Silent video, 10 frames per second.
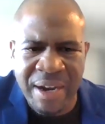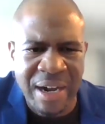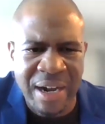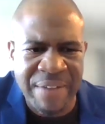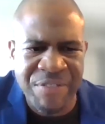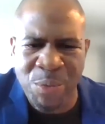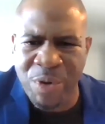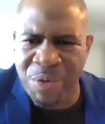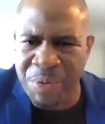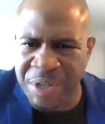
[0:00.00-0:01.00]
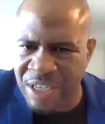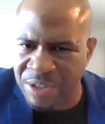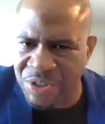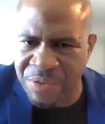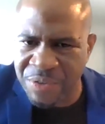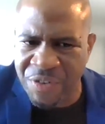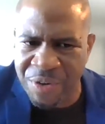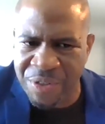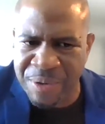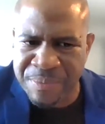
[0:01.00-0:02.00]
if they want to reach out to you
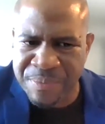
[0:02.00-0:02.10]
further?